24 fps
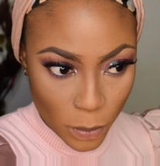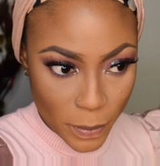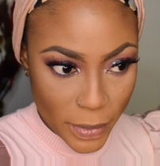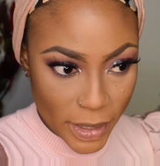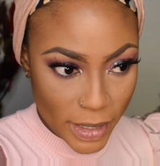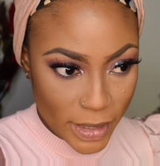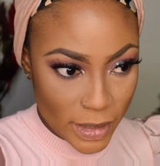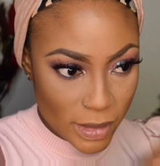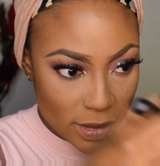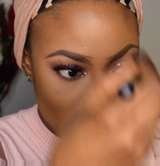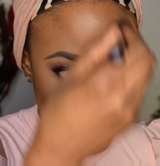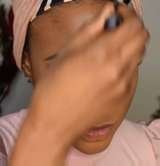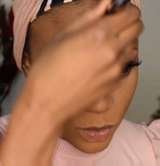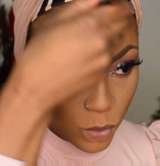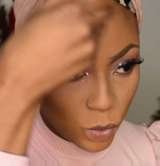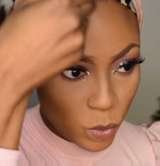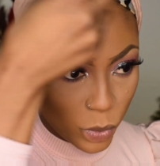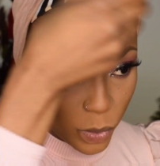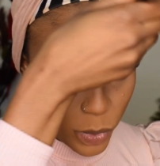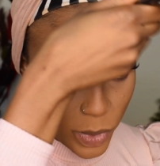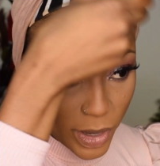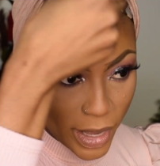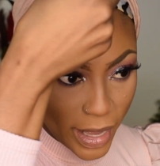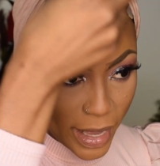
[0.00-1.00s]
but it's
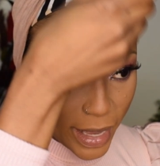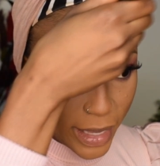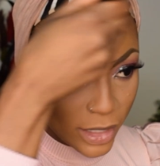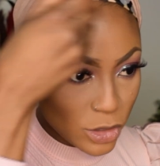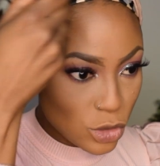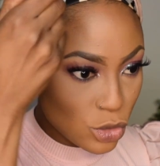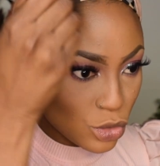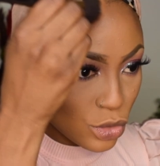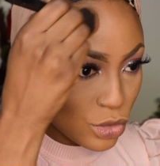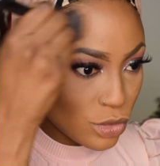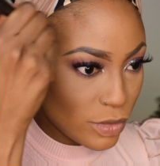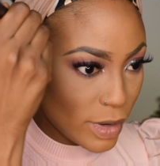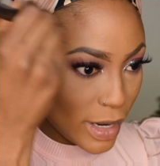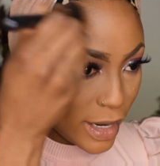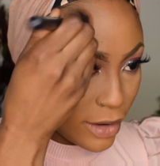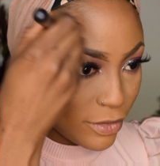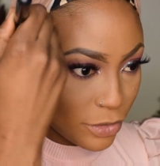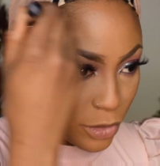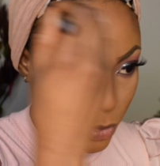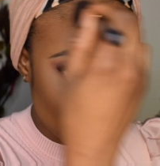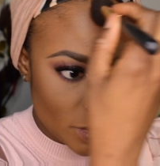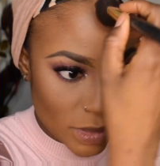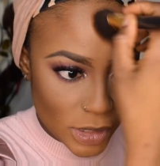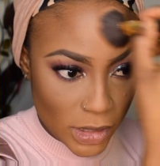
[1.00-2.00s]
way too red
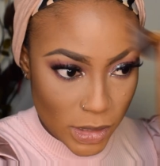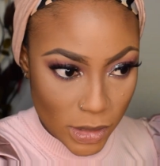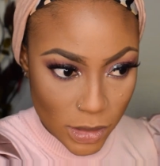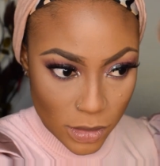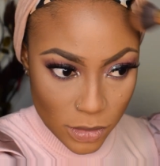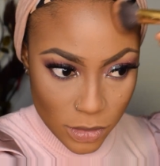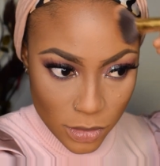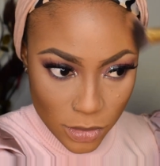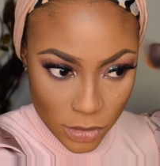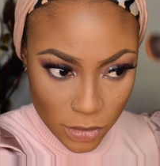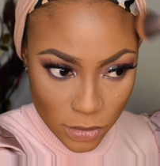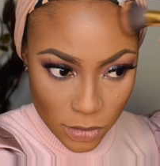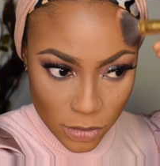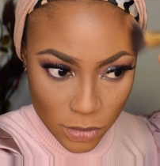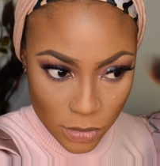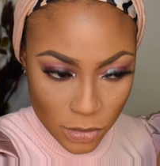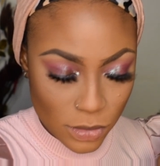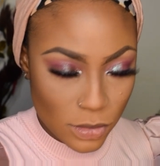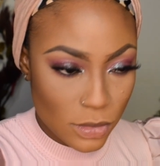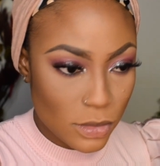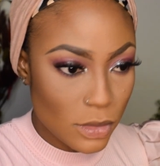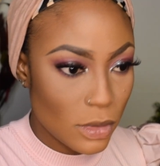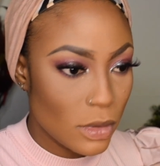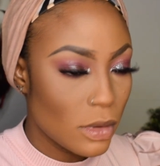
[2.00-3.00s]
for me,
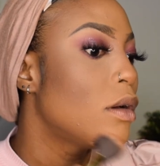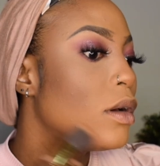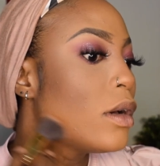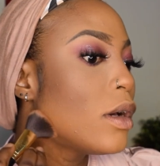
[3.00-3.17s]
so